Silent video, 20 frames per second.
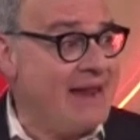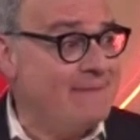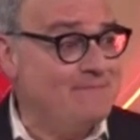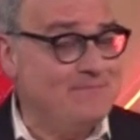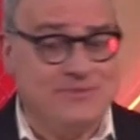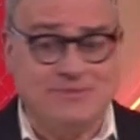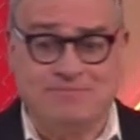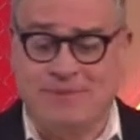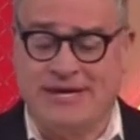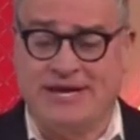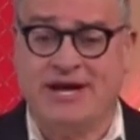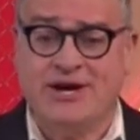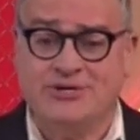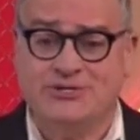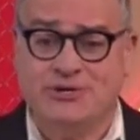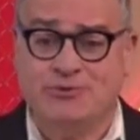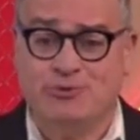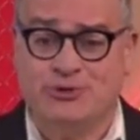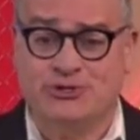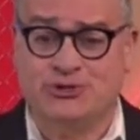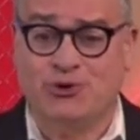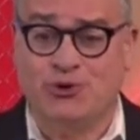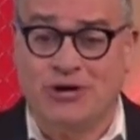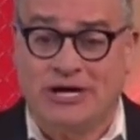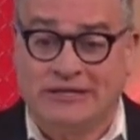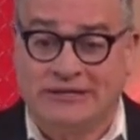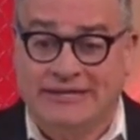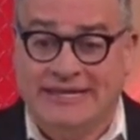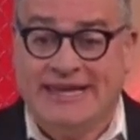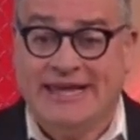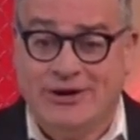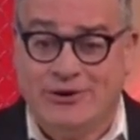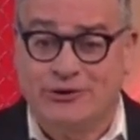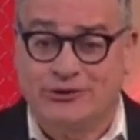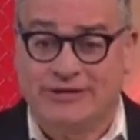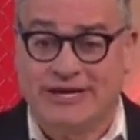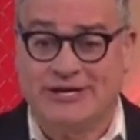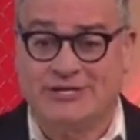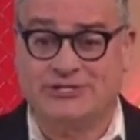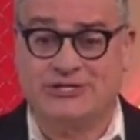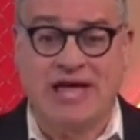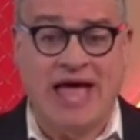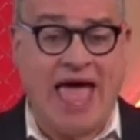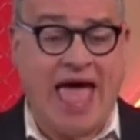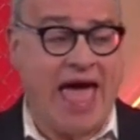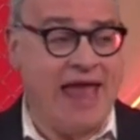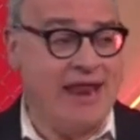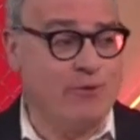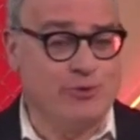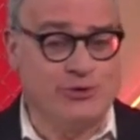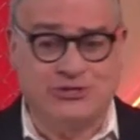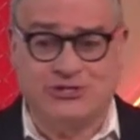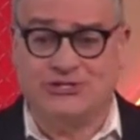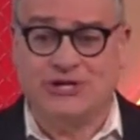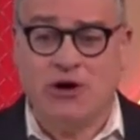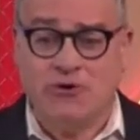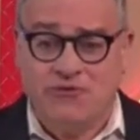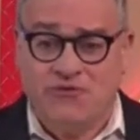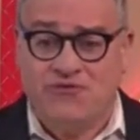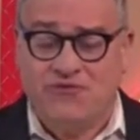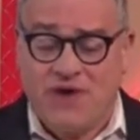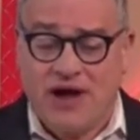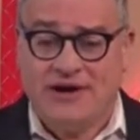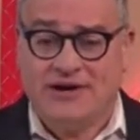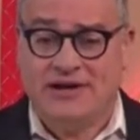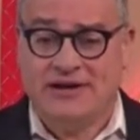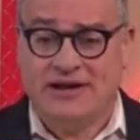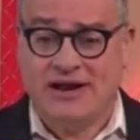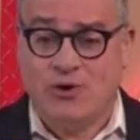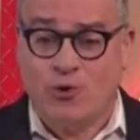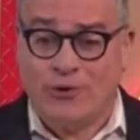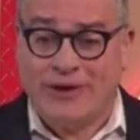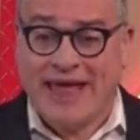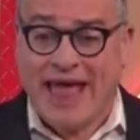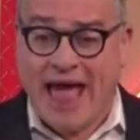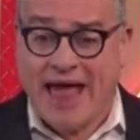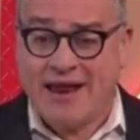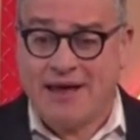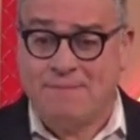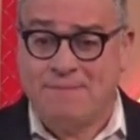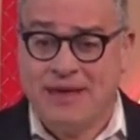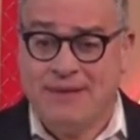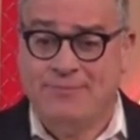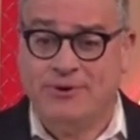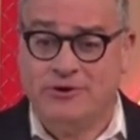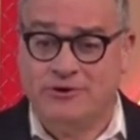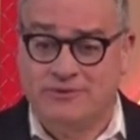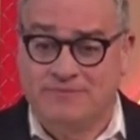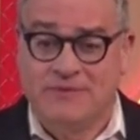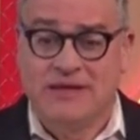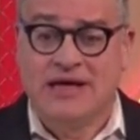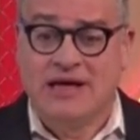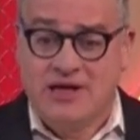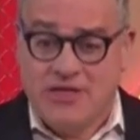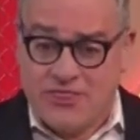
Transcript: And because it was sort of leaderless and it was self-funded and organic, people